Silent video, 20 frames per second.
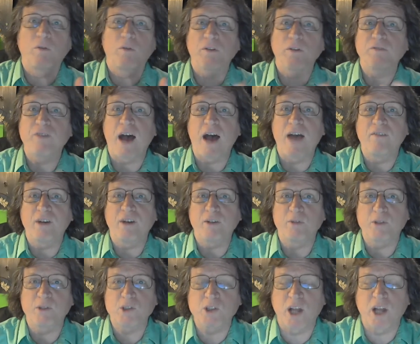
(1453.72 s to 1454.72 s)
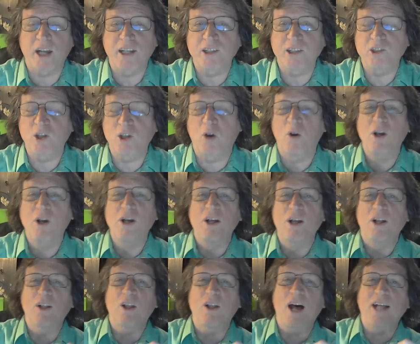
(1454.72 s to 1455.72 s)
over 500 studies. So
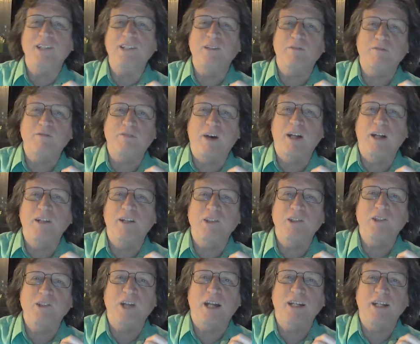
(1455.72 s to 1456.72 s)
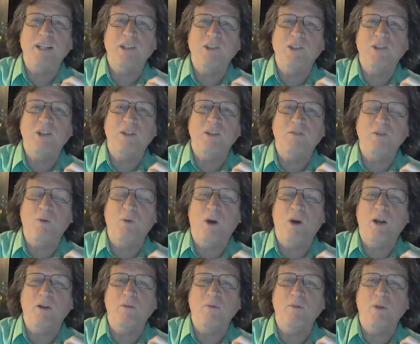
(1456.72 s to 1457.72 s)
lots of fun studies
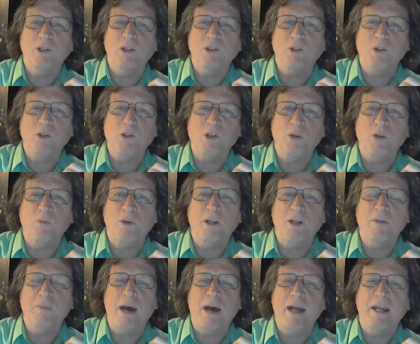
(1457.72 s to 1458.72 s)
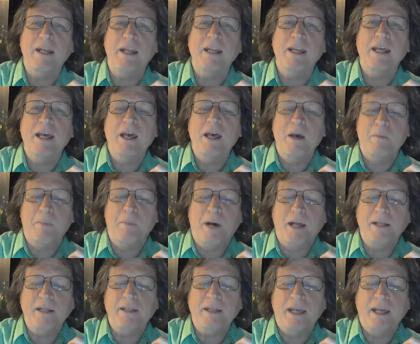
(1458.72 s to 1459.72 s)
if you want to research and read about it.
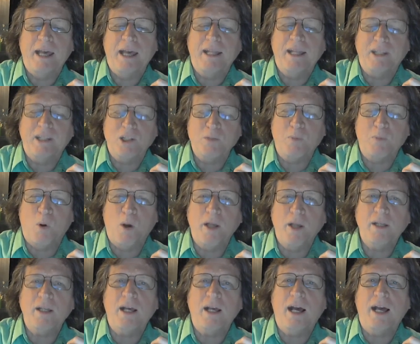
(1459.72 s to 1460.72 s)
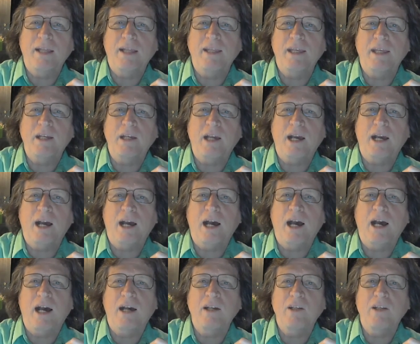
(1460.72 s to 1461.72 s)
But at this point, I think
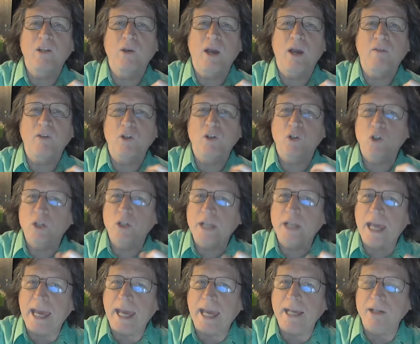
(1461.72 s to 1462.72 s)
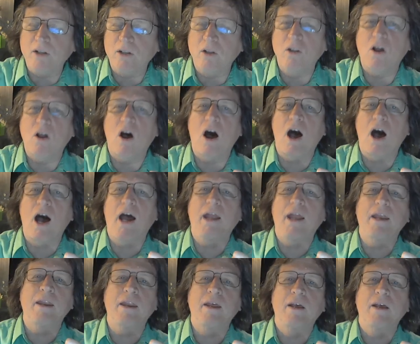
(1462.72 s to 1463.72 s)
you have a good handle
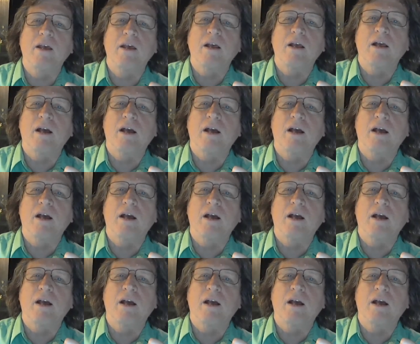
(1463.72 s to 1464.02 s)
on